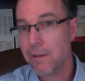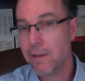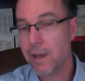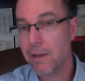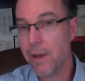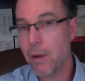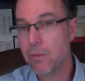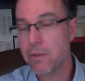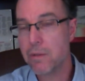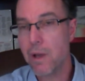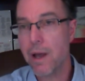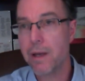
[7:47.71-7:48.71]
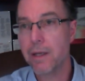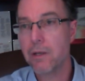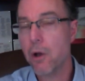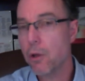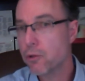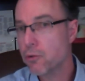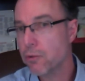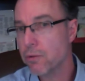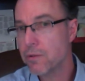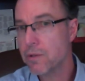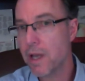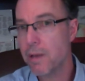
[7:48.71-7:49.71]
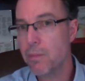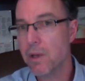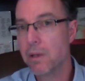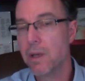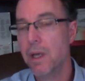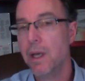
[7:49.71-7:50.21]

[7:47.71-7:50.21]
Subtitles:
Okay, that was not a cultural statement.